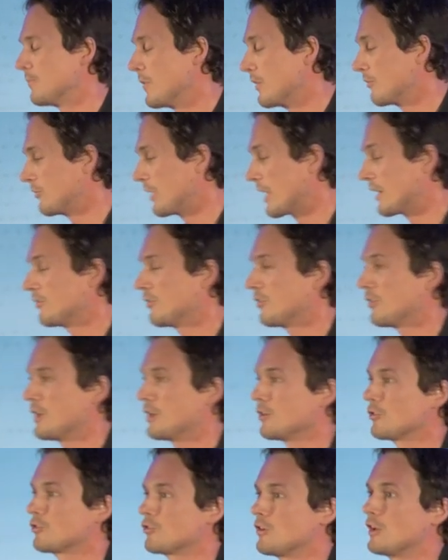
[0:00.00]
standards in the
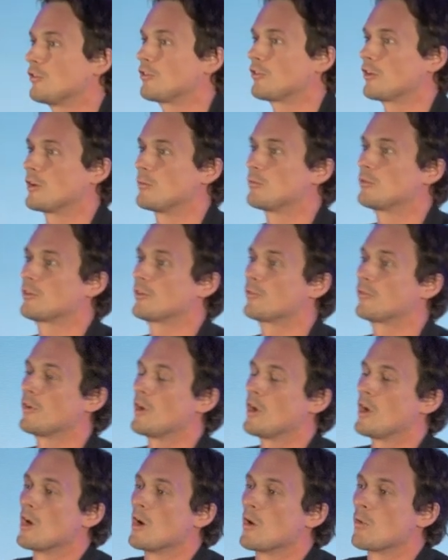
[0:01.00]
industry in terms of
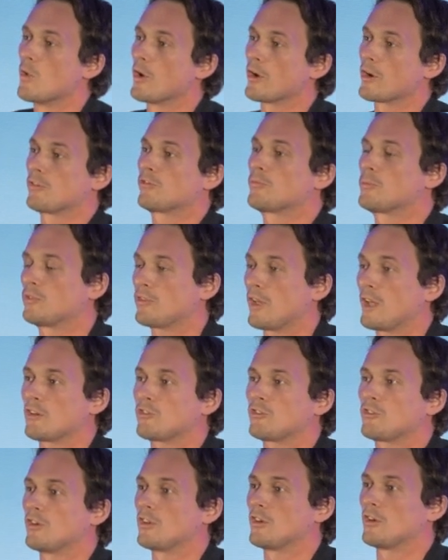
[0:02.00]
workers'
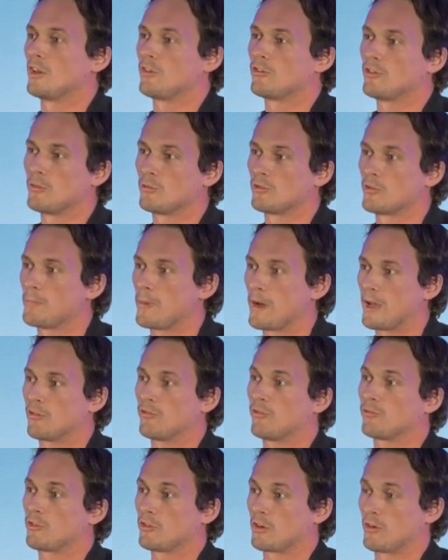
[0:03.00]
protection, in terms of
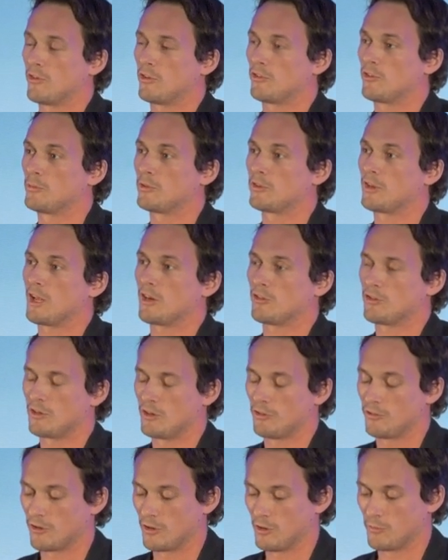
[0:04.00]
biodiversity protection,
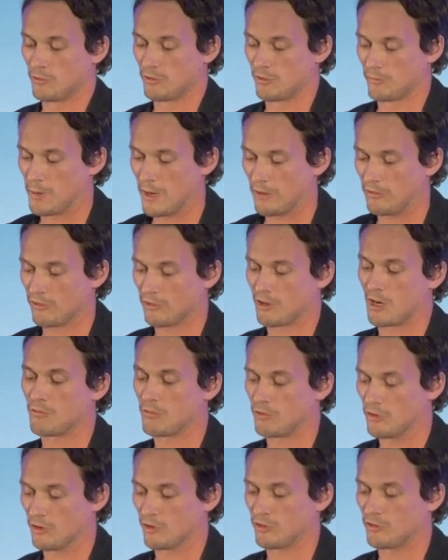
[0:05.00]
in terms of pesticide
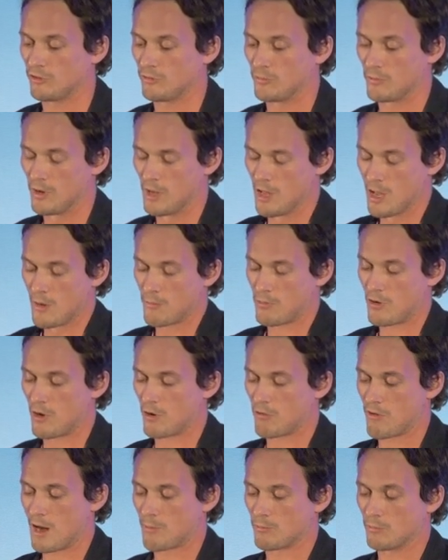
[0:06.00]
reduction
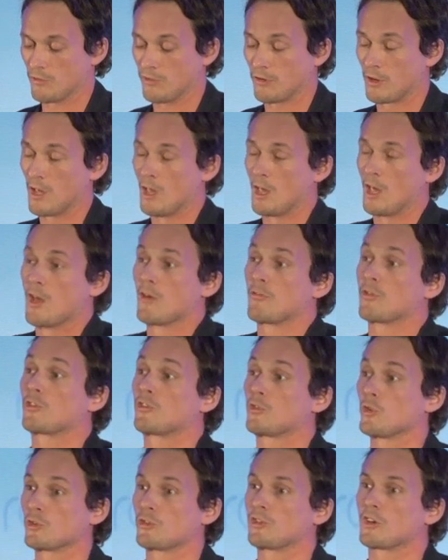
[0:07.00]
programs for
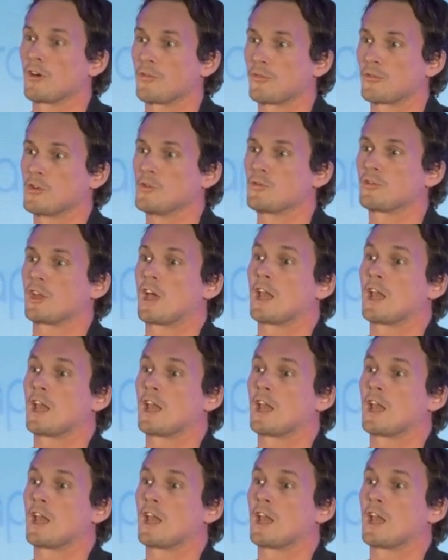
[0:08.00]
sourcing our fruit.